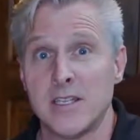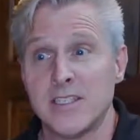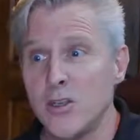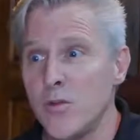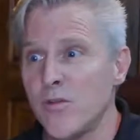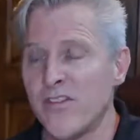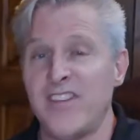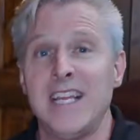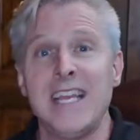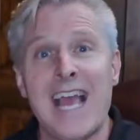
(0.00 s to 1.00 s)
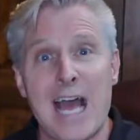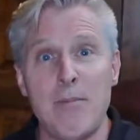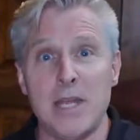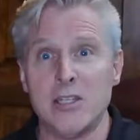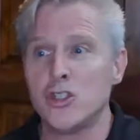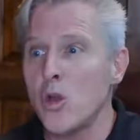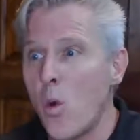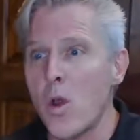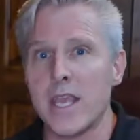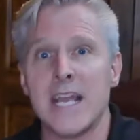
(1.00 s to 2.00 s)
to feeling happy,
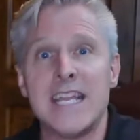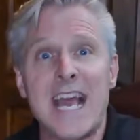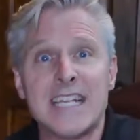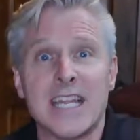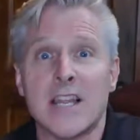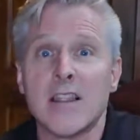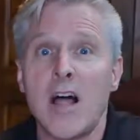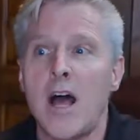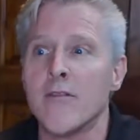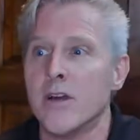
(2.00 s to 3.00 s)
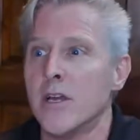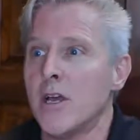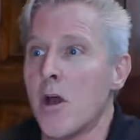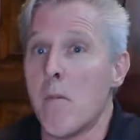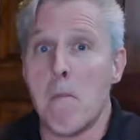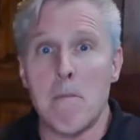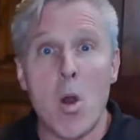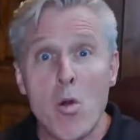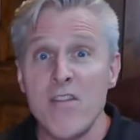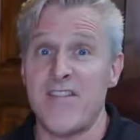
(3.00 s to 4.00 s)
joy, connected, love,
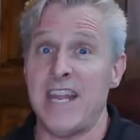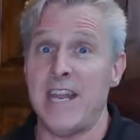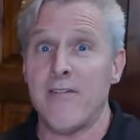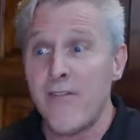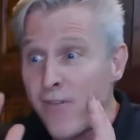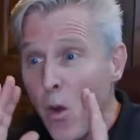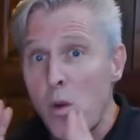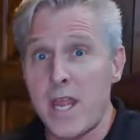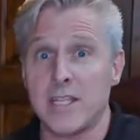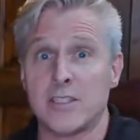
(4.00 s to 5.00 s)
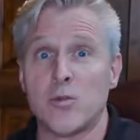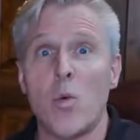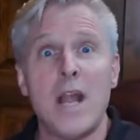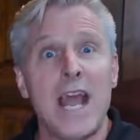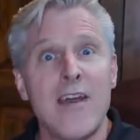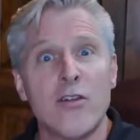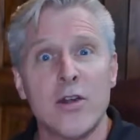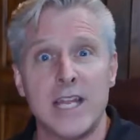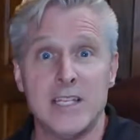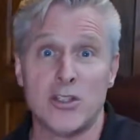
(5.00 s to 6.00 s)
motivated, focused, whatever
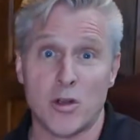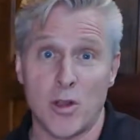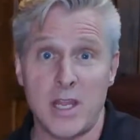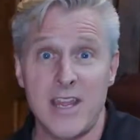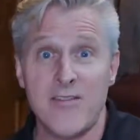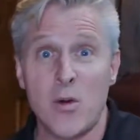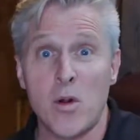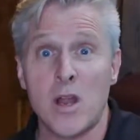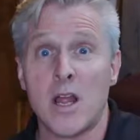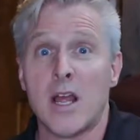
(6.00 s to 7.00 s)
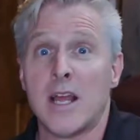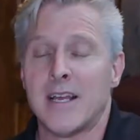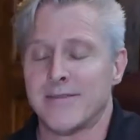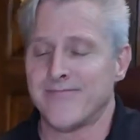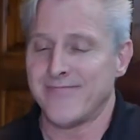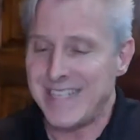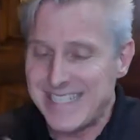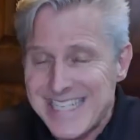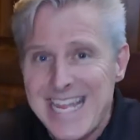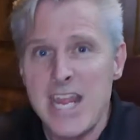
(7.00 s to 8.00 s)
it is you're looking for, it's
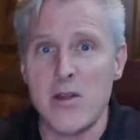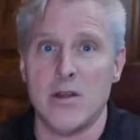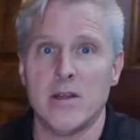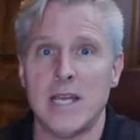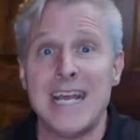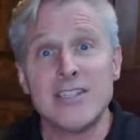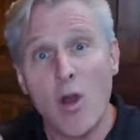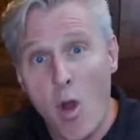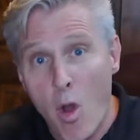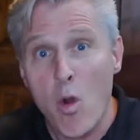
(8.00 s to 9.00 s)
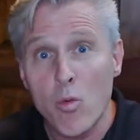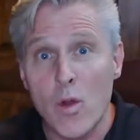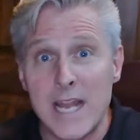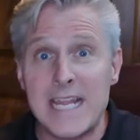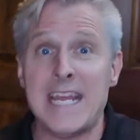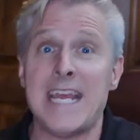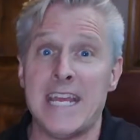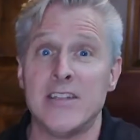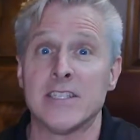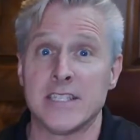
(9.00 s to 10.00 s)
here. It's already
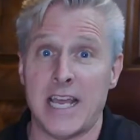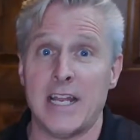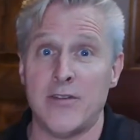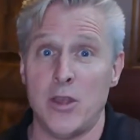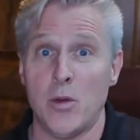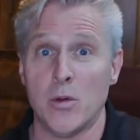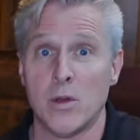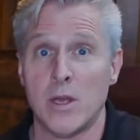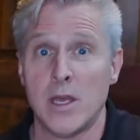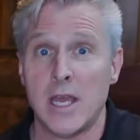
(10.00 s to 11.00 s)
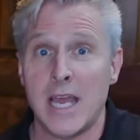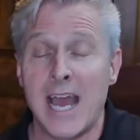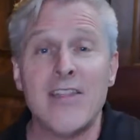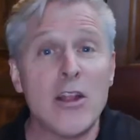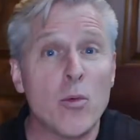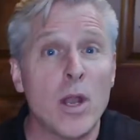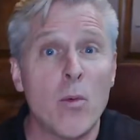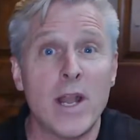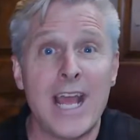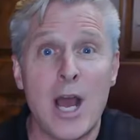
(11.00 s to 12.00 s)
inside of you. And that's what I
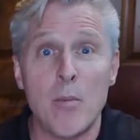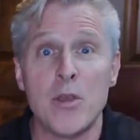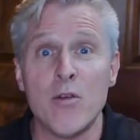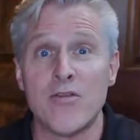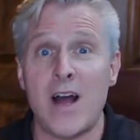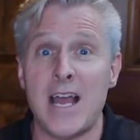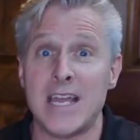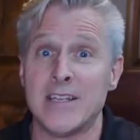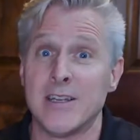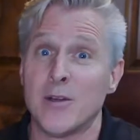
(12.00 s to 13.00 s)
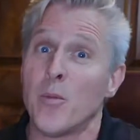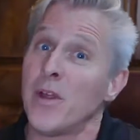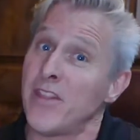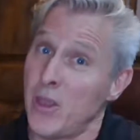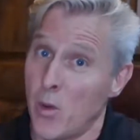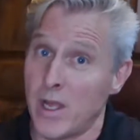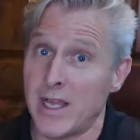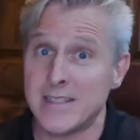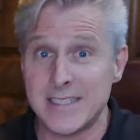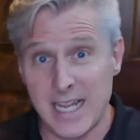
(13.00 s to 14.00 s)
want to help you find with
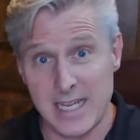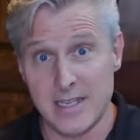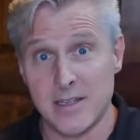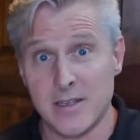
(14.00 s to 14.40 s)
YogaPsych.